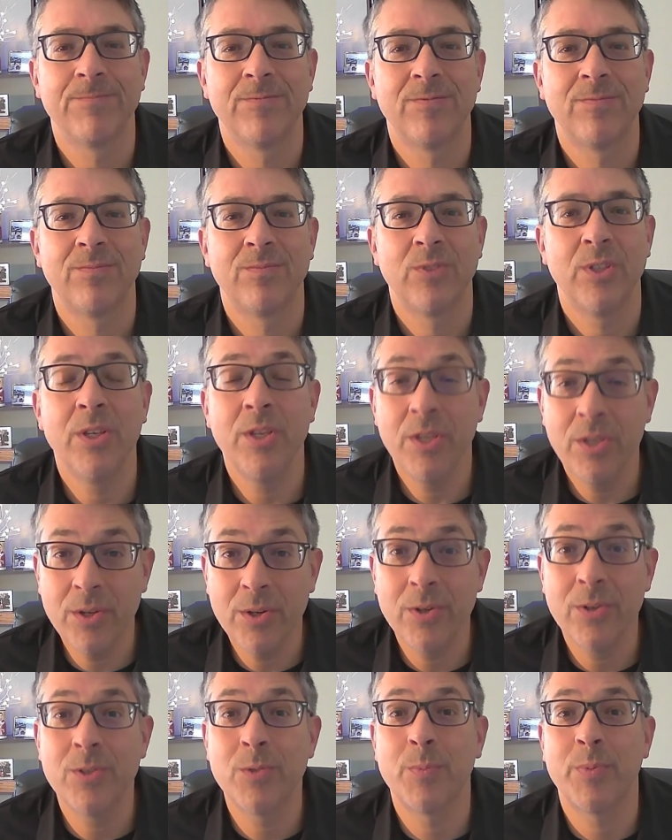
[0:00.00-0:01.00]

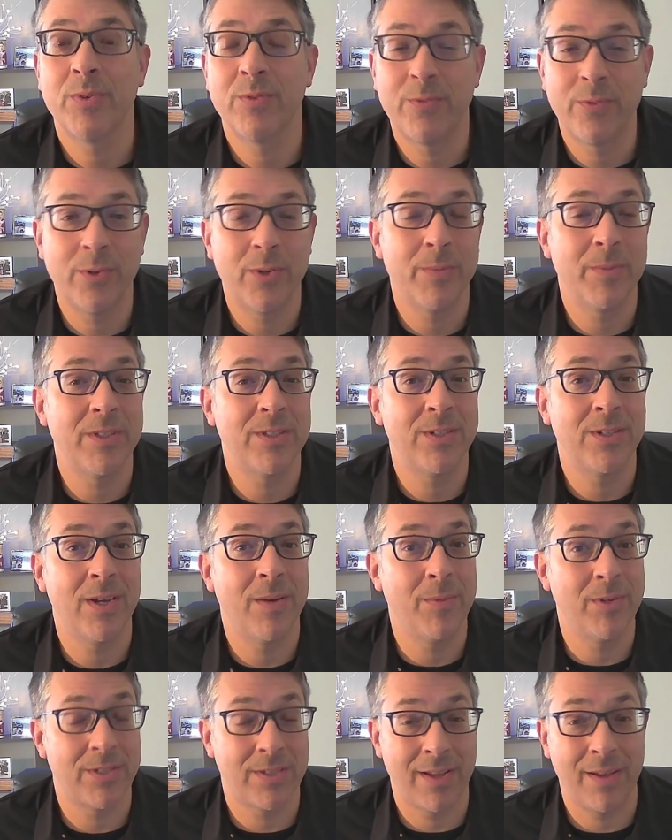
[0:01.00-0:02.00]
huge performance
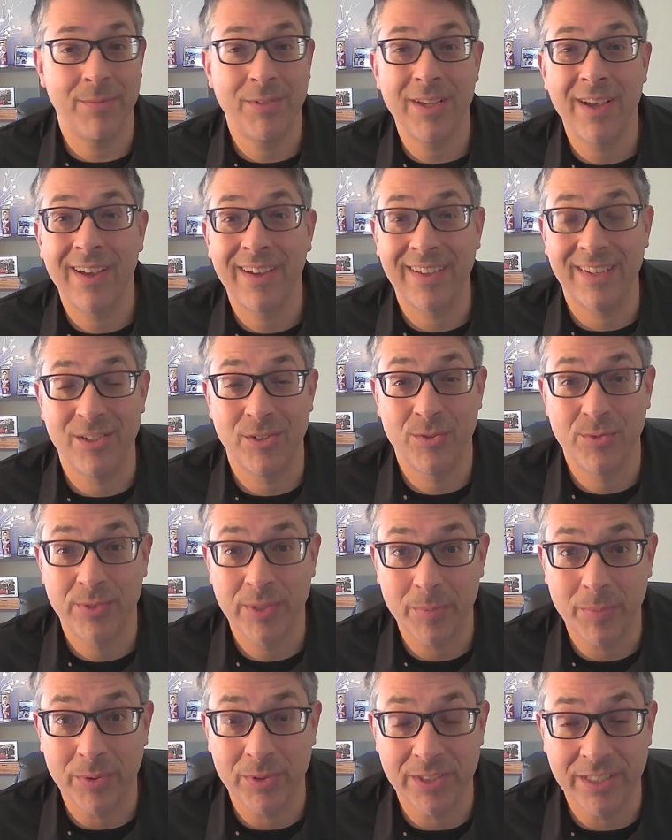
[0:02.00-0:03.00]
numbers. I'm talking
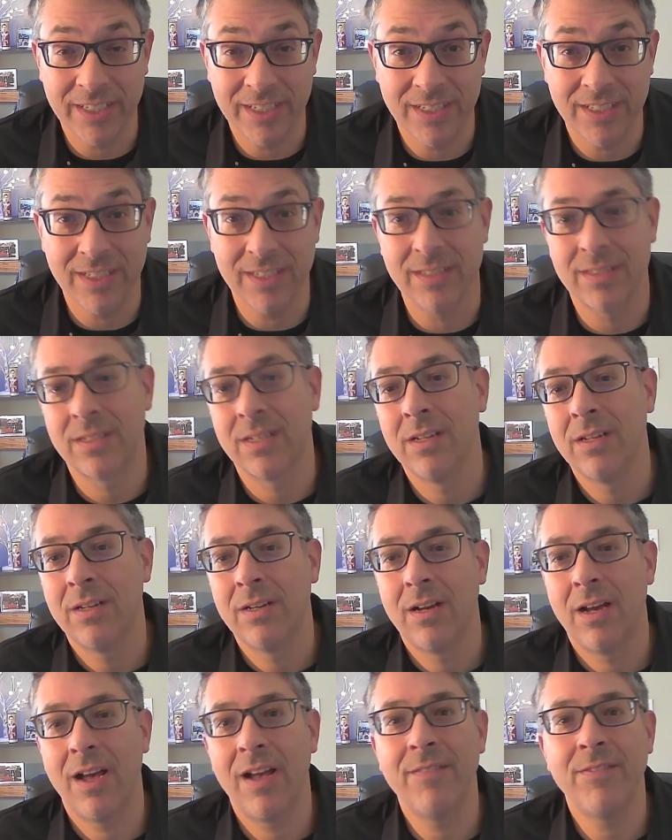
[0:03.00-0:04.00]
triple digits.
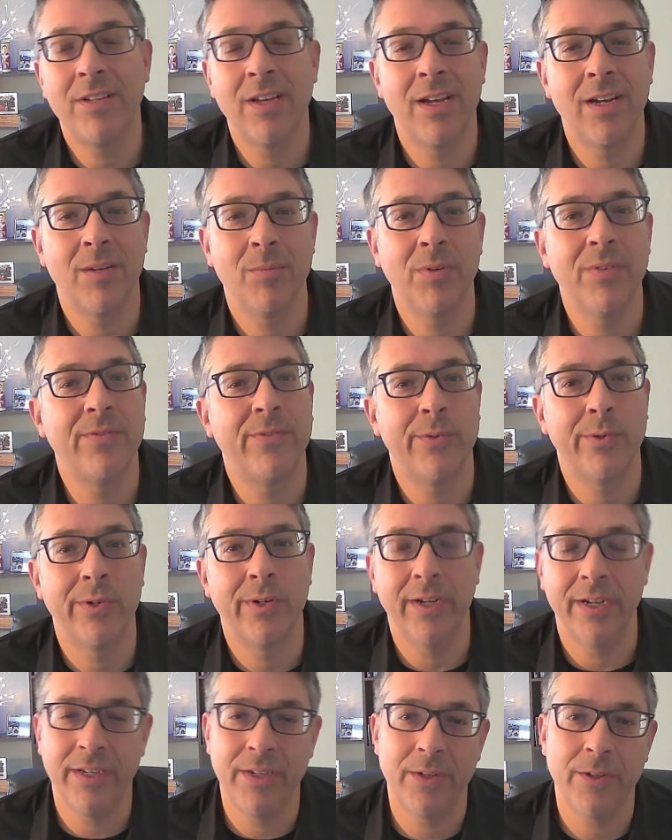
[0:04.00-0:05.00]
I've done it before
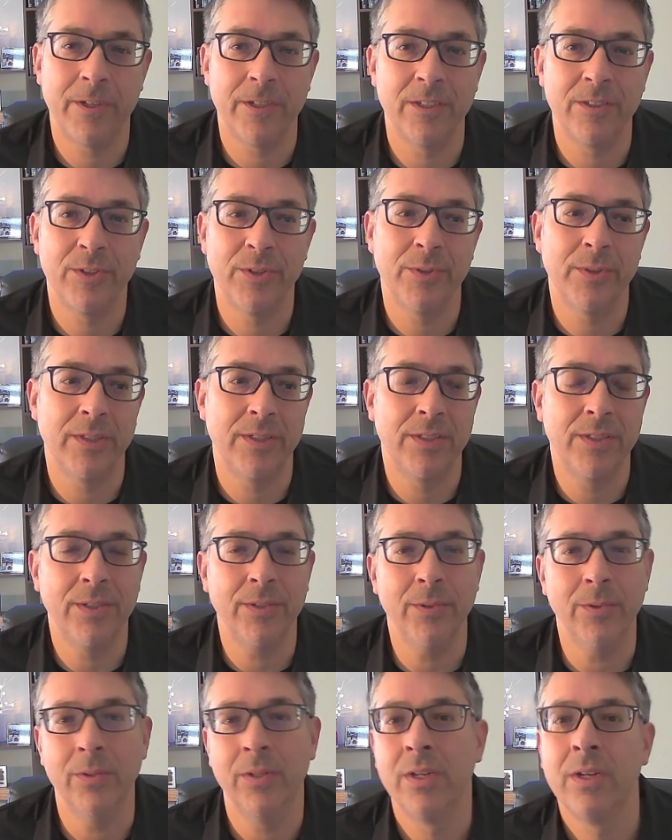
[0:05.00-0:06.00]
and you can do it too.
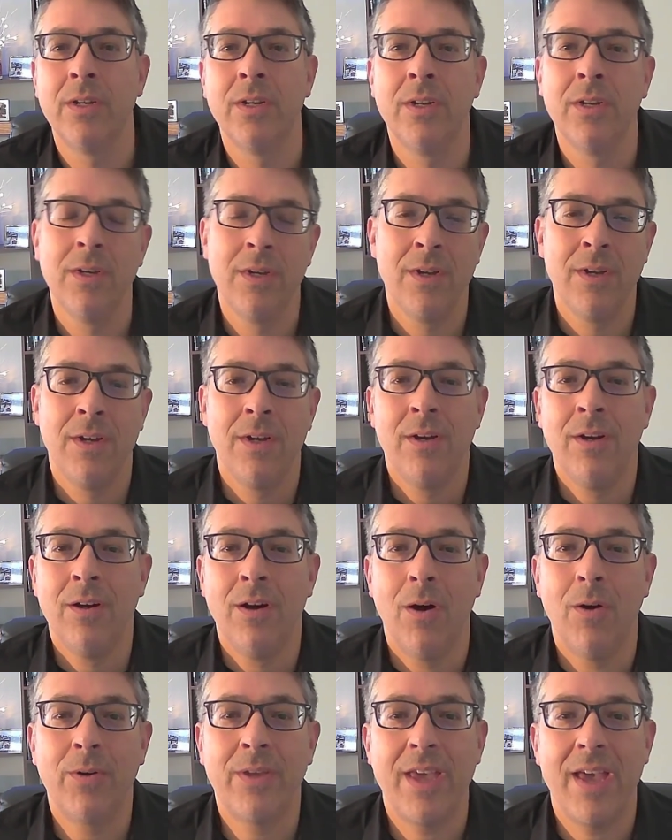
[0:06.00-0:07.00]

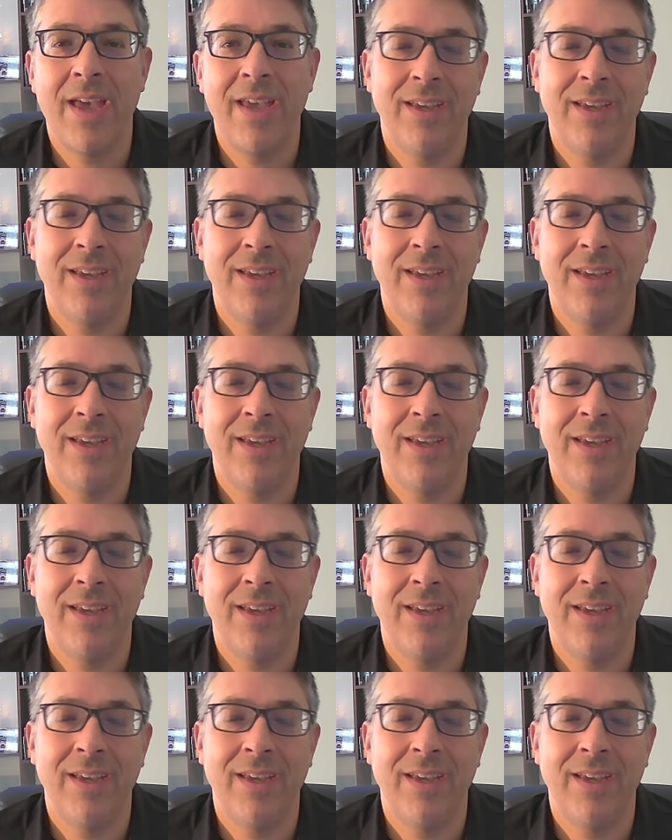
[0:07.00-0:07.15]
Okay,